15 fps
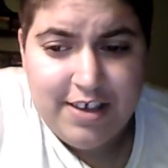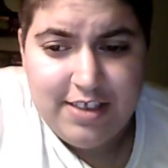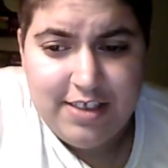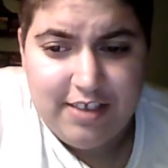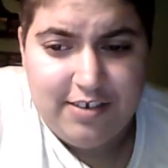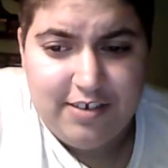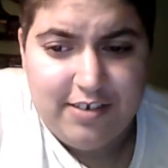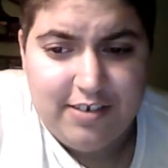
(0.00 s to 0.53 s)

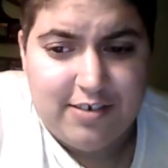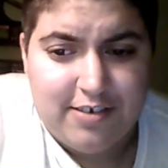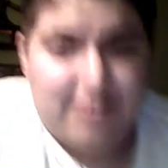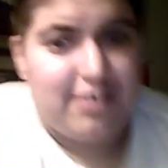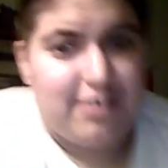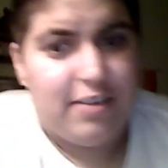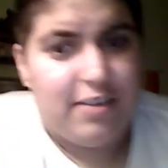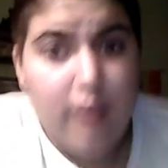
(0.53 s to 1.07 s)
this is
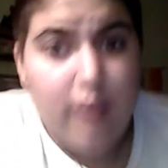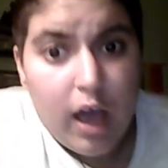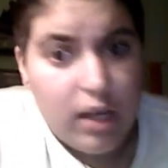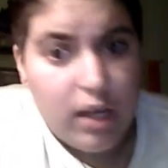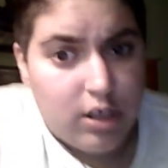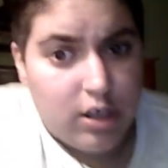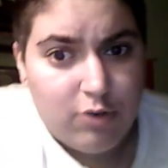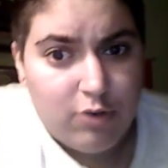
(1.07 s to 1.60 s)
a
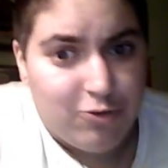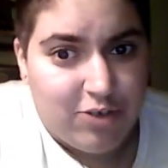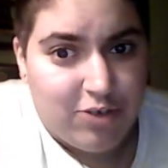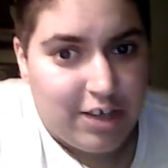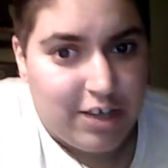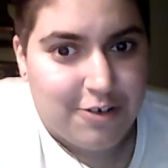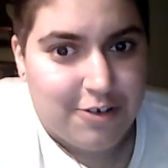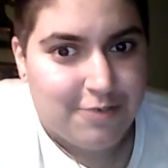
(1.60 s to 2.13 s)
huge
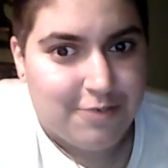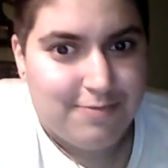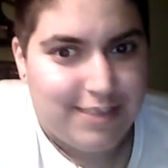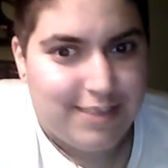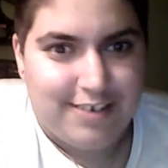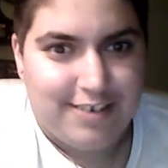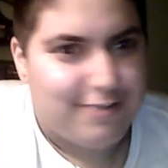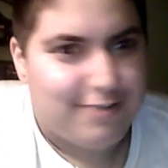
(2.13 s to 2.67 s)
deal
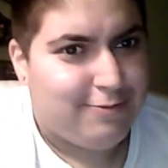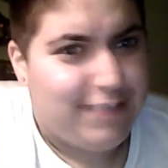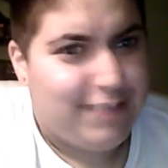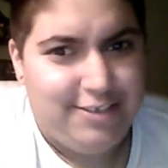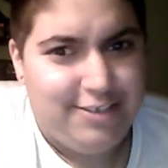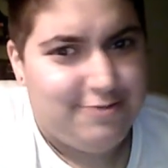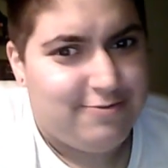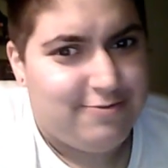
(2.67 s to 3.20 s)
because we
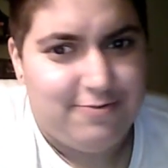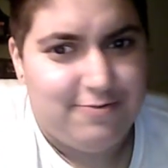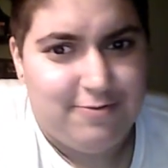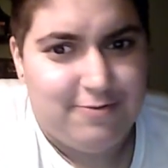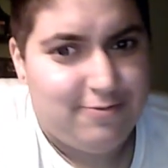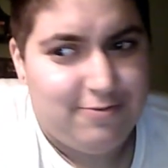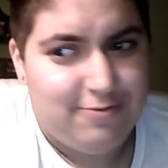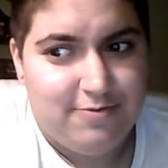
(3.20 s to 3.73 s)
don't,
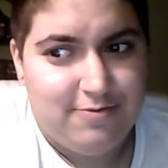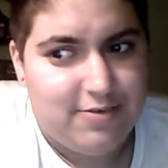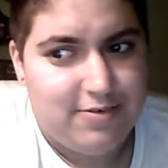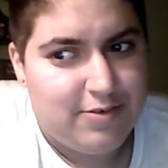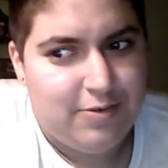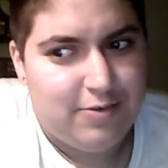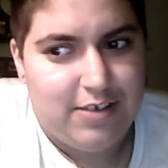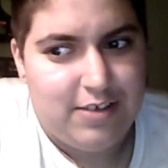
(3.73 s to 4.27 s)

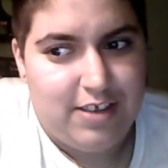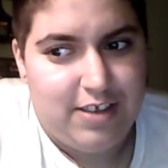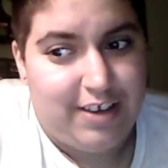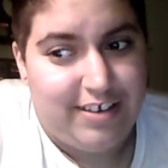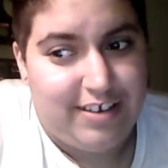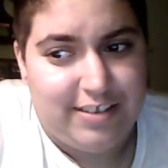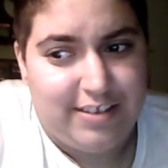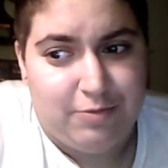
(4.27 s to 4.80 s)
like
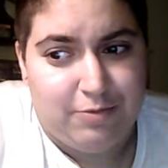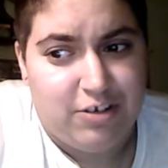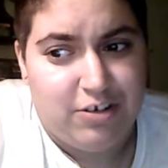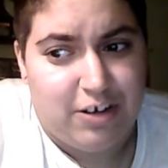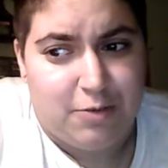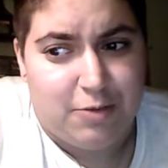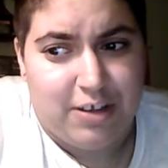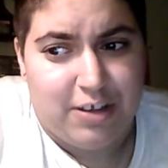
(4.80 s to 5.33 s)
I said, we're
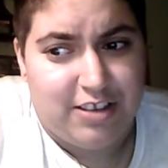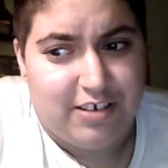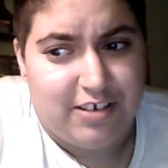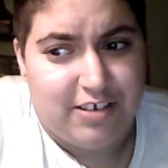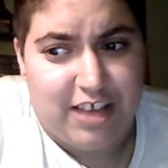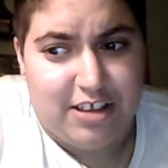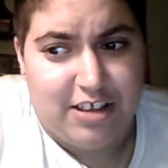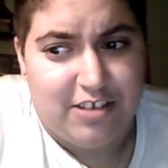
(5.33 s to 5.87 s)
terrible at this
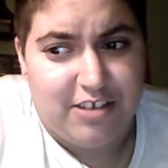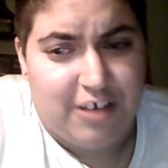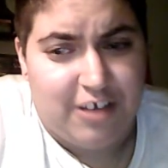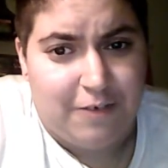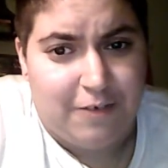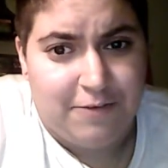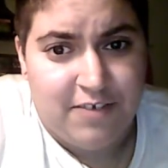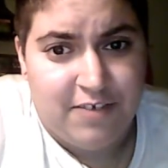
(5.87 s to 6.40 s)
kind of
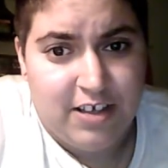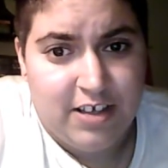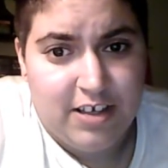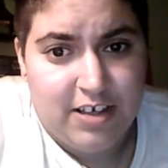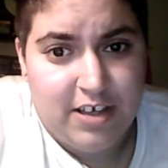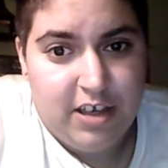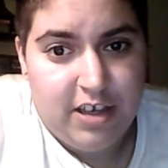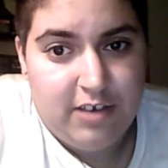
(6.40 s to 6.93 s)
stuff.
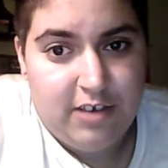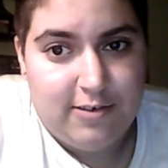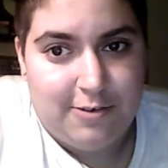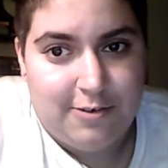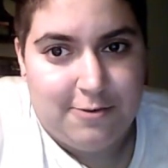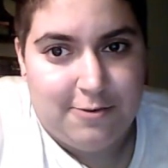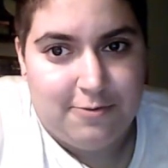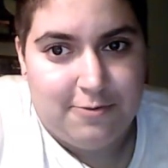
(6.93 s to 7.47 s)

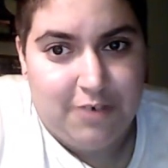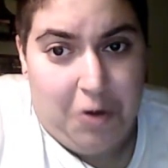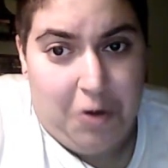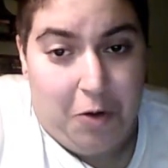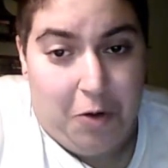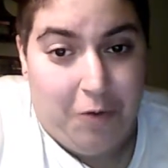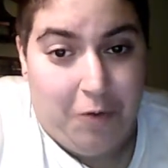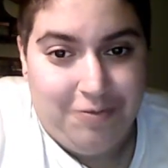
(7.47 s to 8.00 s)
So,
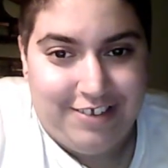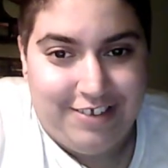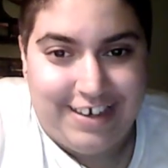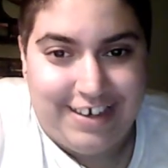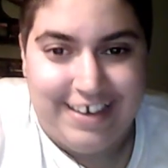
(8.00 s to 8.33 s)
hopefully,